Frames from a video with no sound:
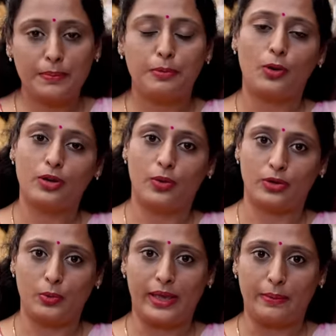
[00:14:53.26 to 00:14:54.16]
up on an
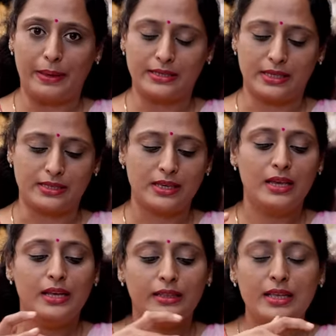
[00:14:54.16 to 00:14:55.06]
ongoing basis.
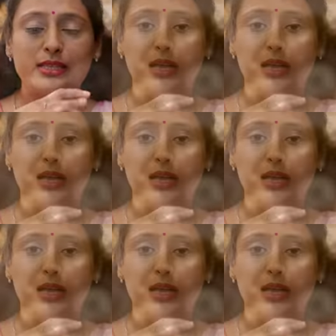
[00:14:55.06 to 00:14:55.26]
This